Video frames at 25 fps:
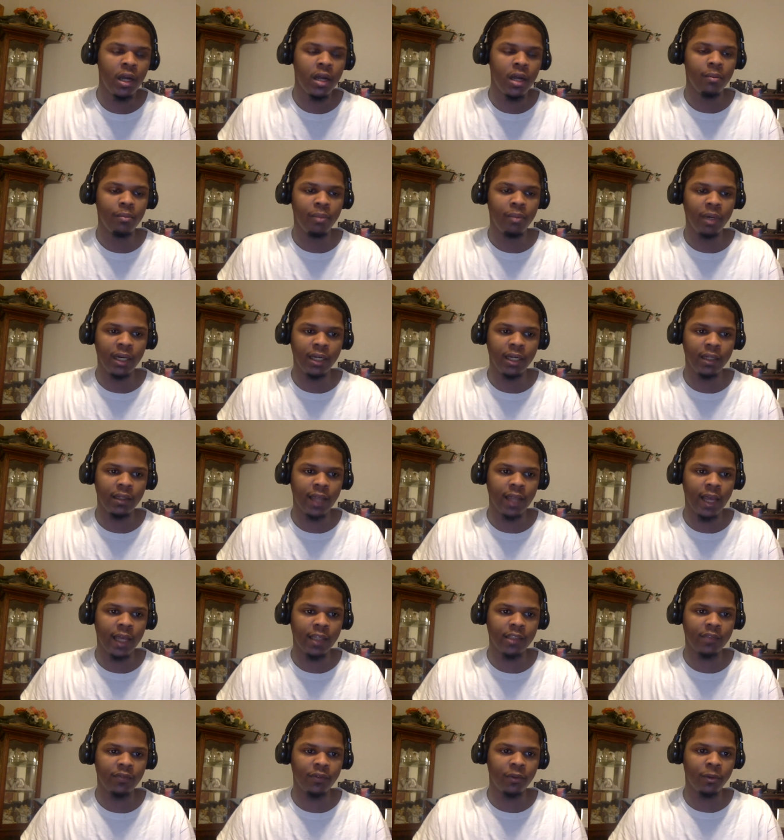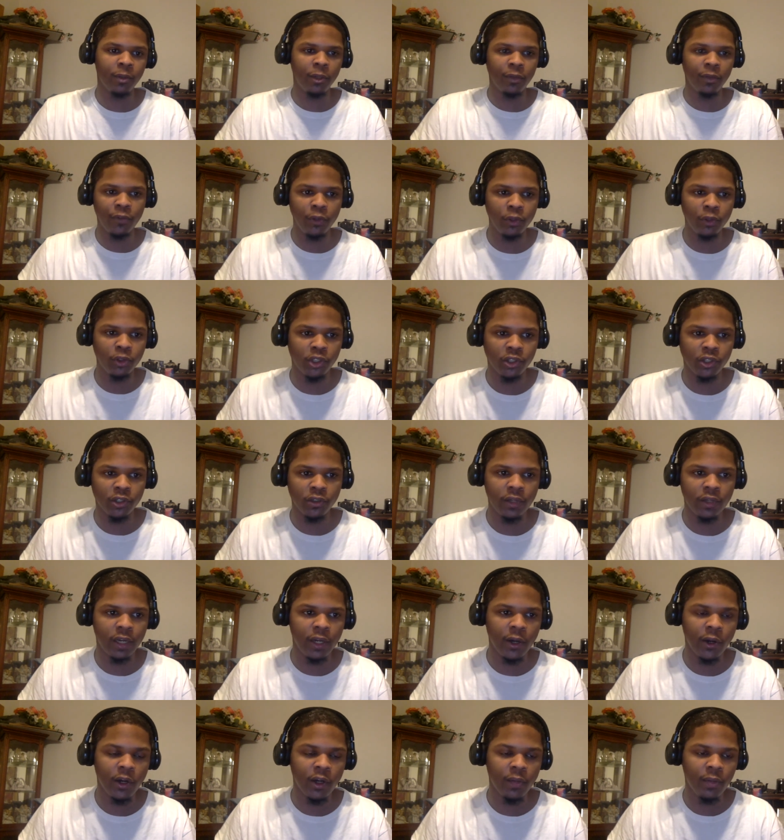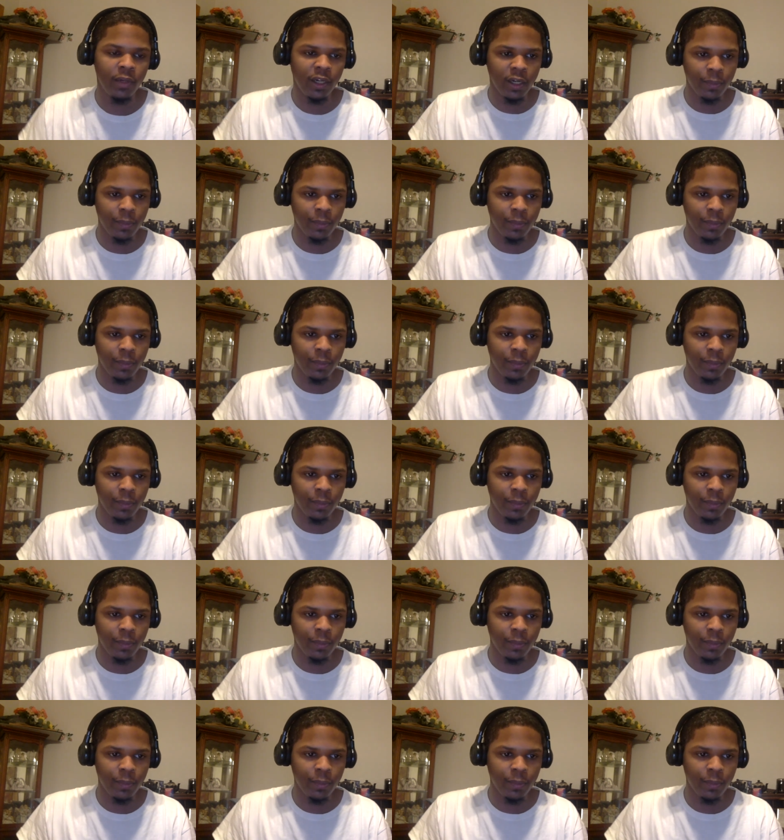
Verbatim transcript: But that's from the future. They're going to be